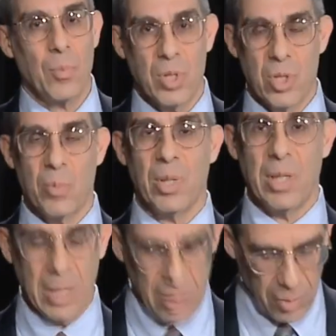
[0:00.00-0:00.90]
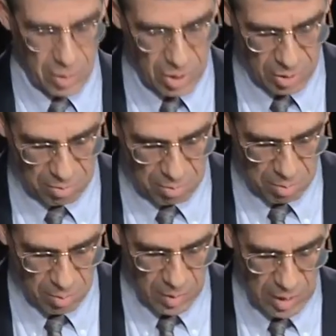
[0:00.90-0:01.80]
principally ignorance.
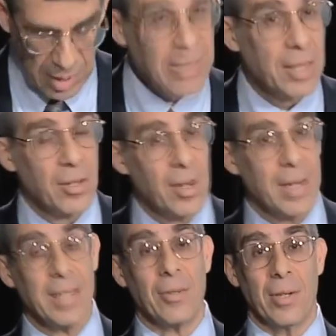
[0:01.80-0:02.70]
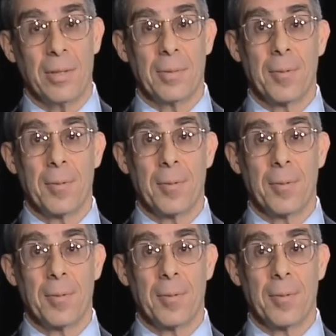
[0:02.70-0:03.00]
Not that they're not ignorant.